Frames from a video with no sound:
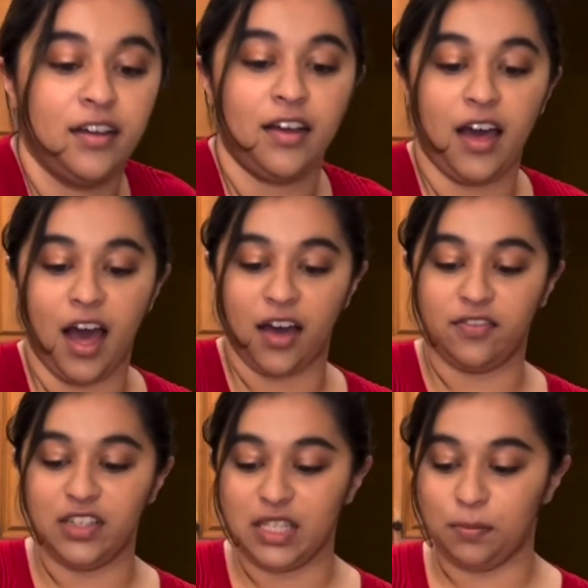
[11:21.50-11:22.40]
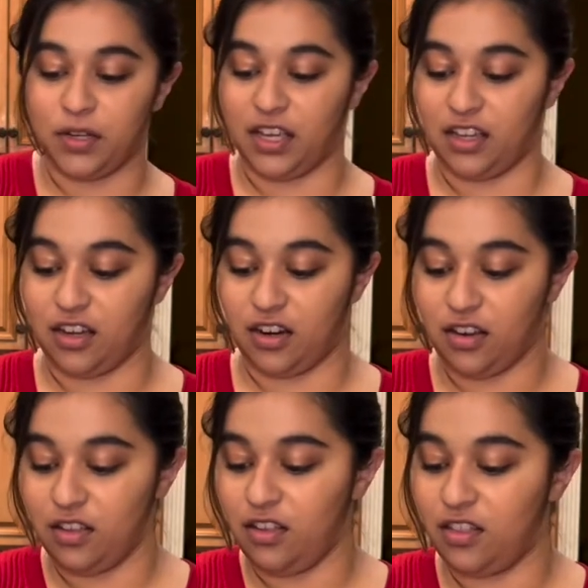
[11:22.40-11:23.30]
have this plate
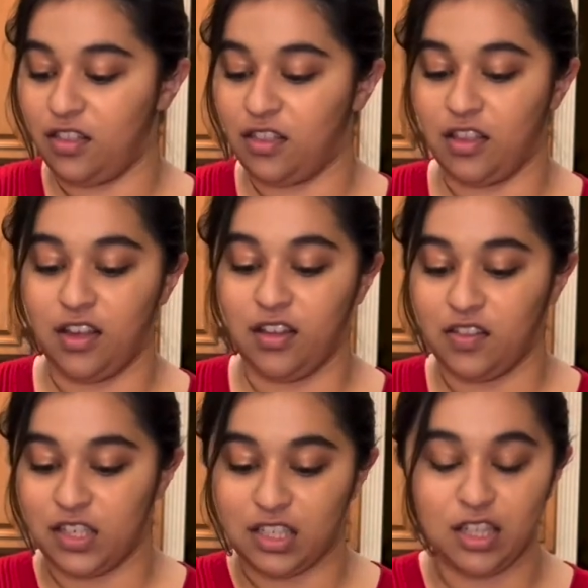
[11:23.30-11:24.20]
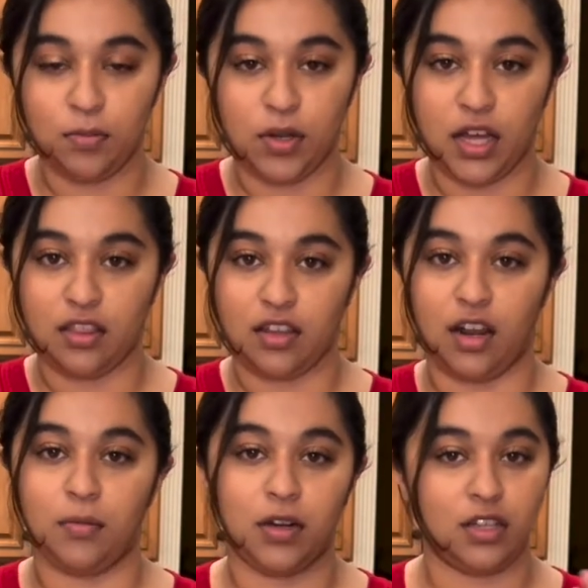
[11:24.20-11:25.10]
here. This is the plate that
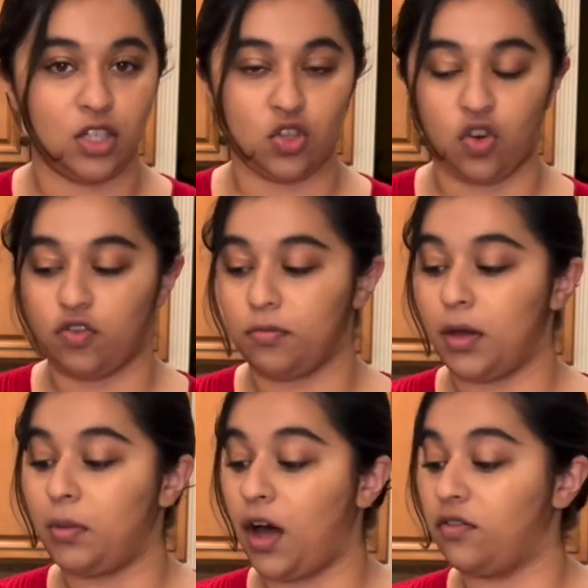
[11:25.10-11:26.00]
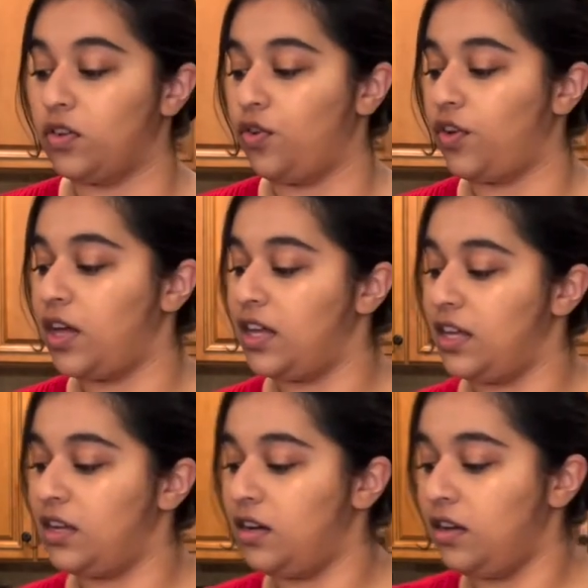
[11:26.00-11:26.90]
I'm gonna serve my Pavlova
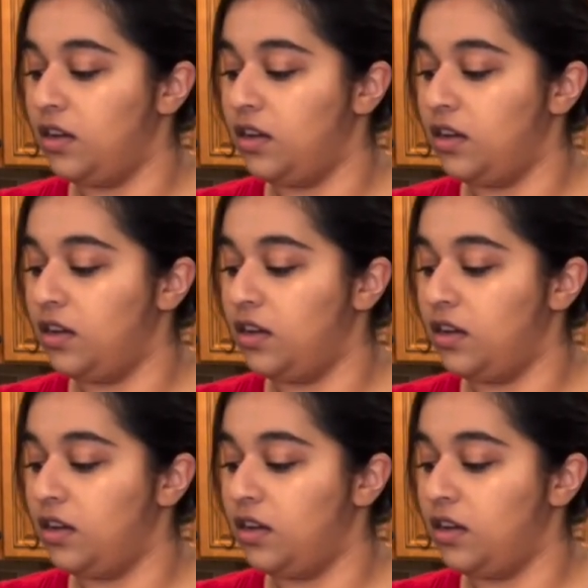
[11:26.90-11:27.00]
in.